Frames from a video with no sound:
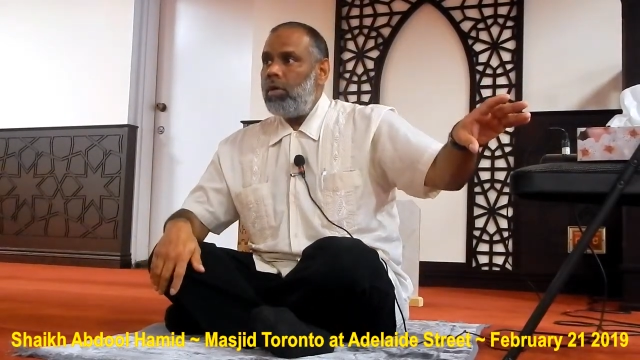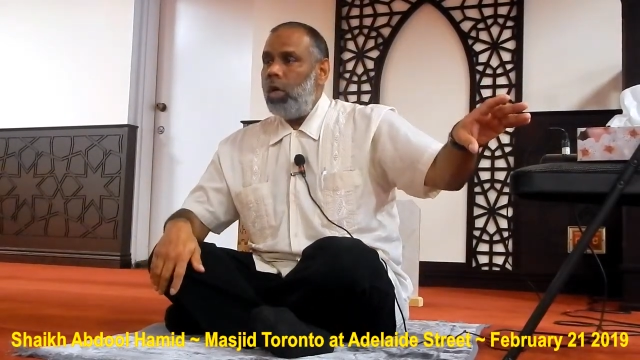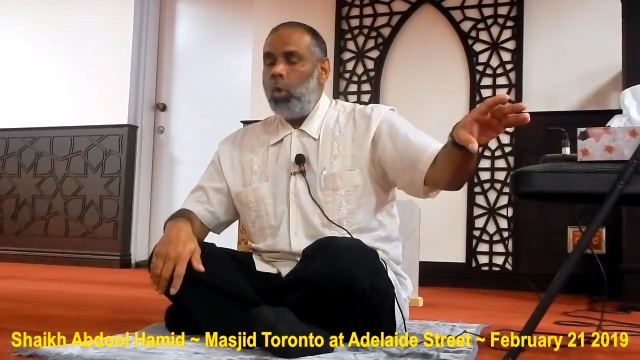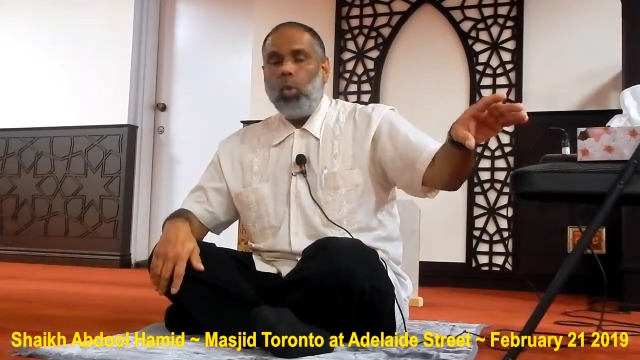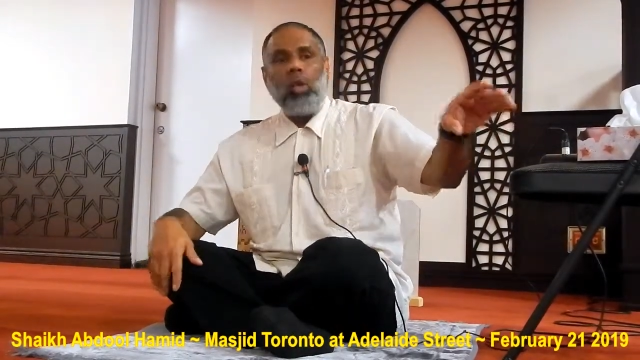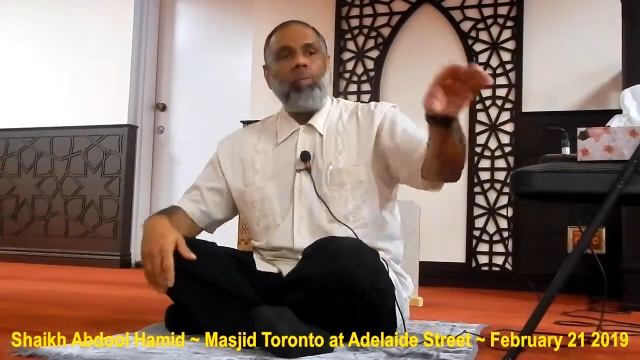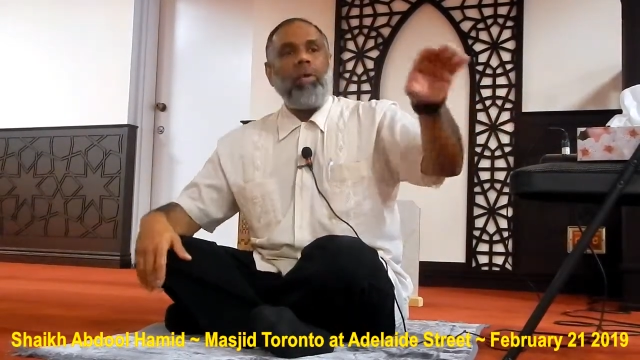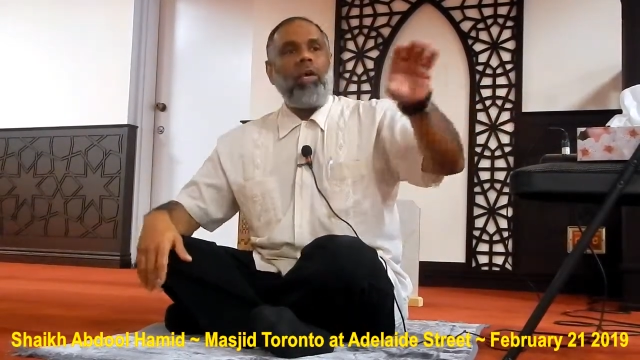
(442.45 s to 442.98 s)

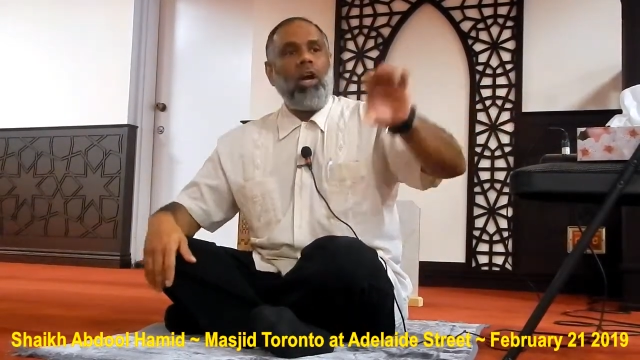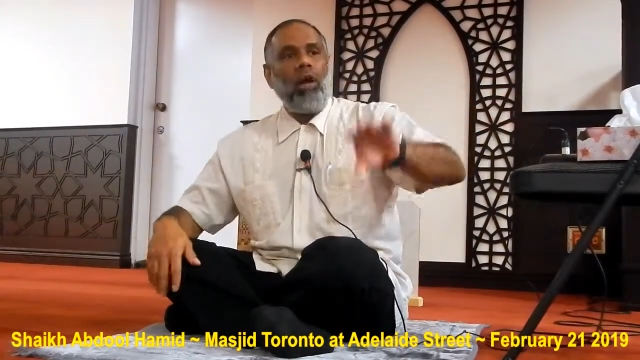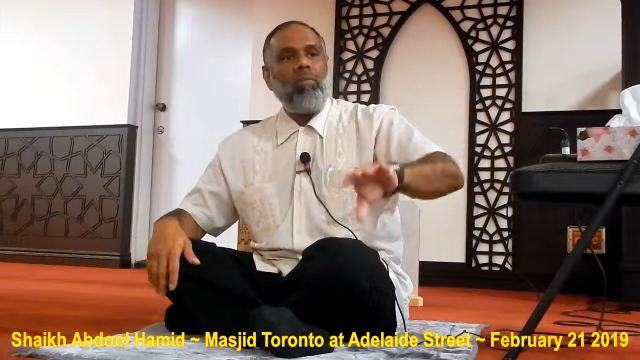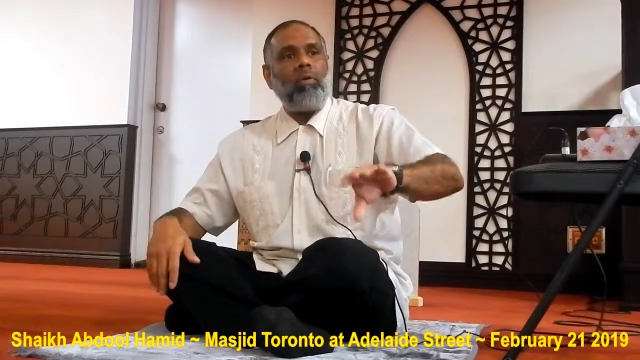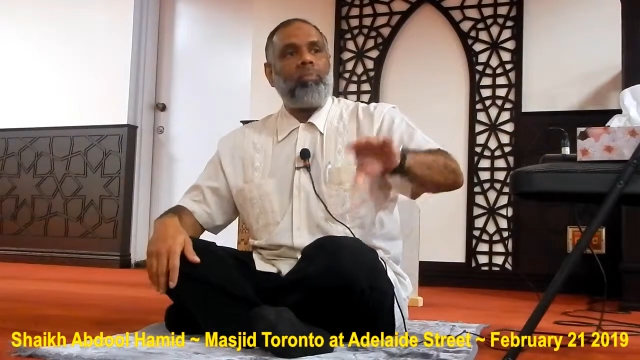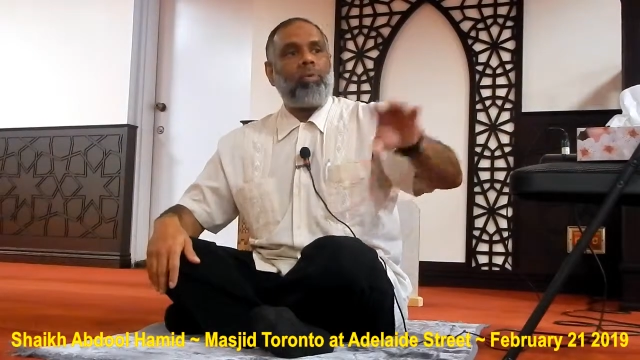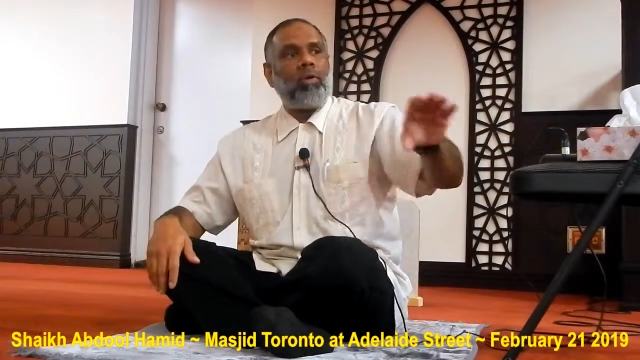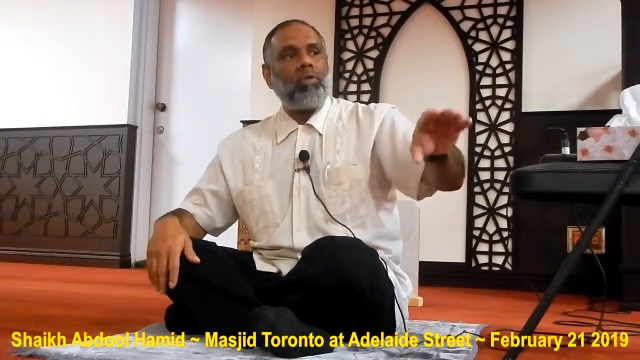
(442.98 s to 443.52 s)
will become
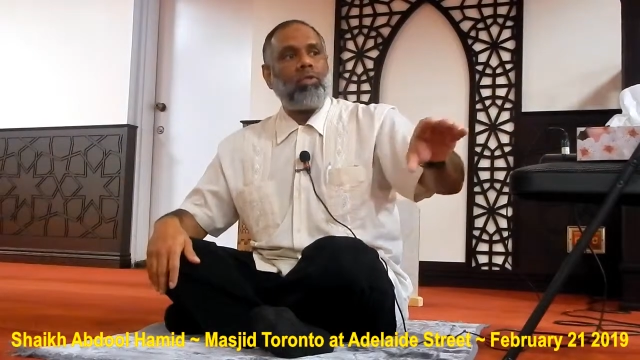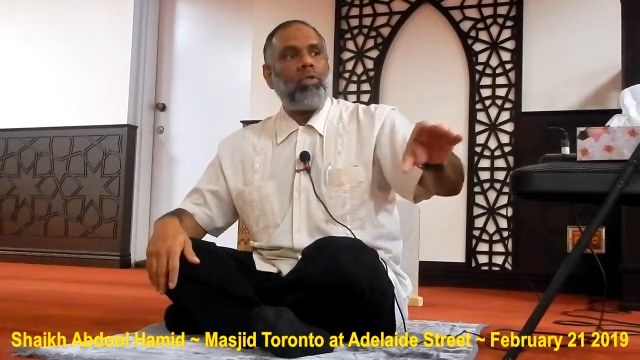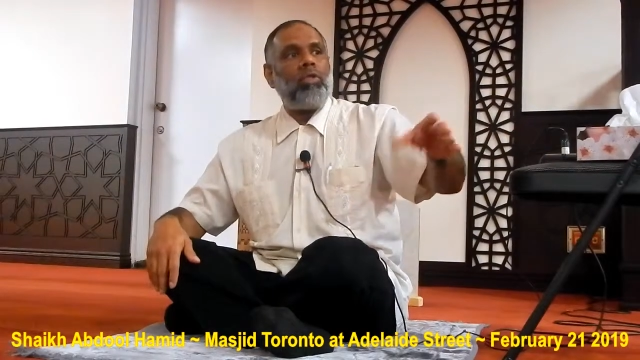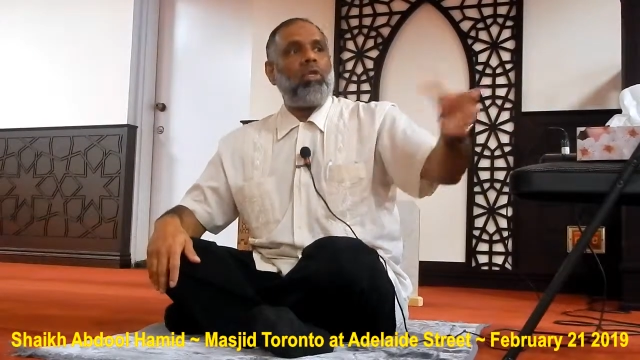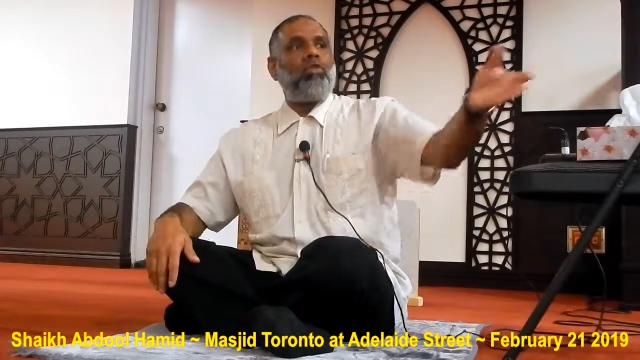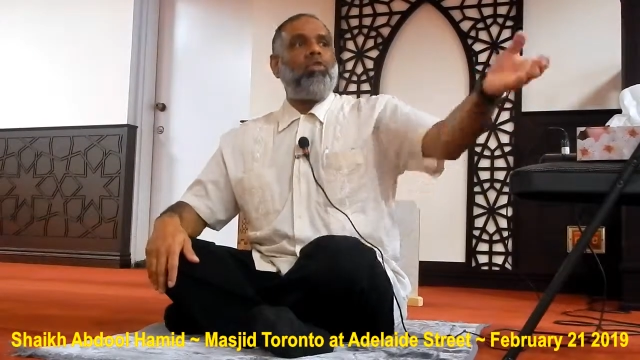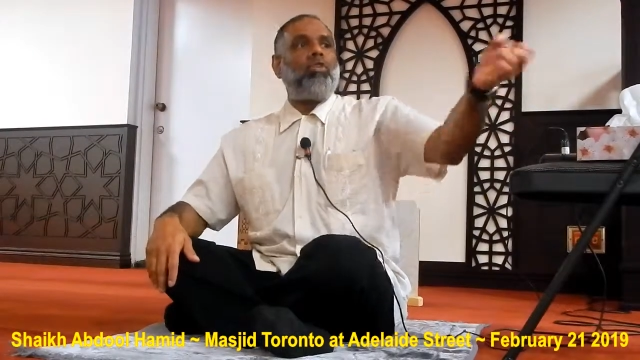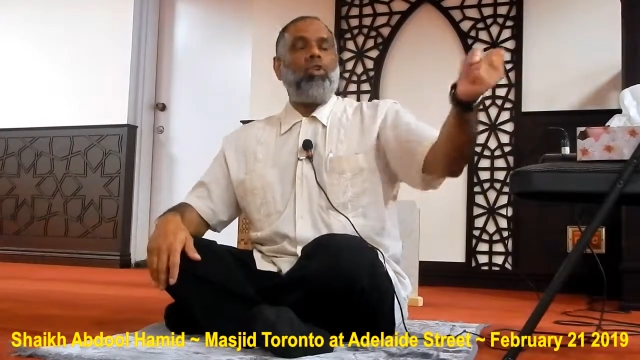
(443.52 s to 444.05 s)
a person
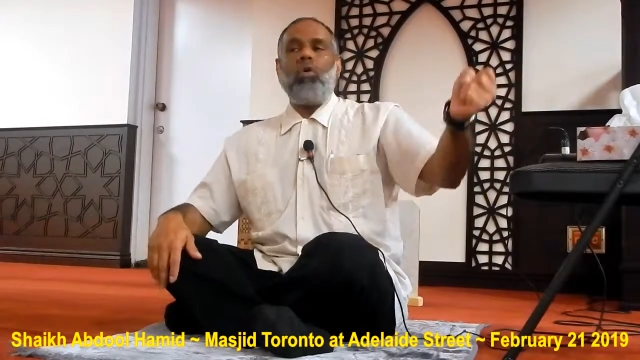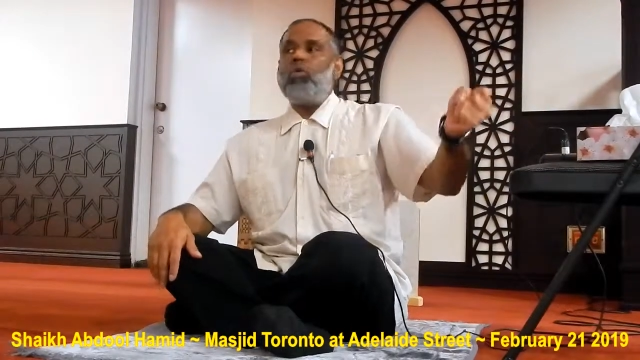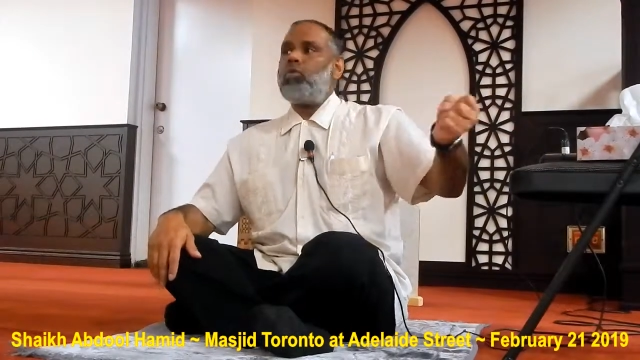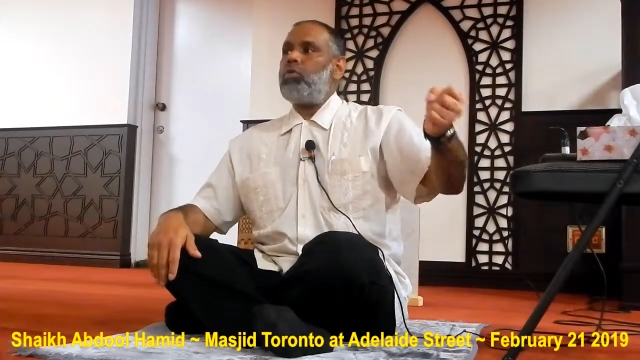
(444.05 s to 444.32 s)
that you know.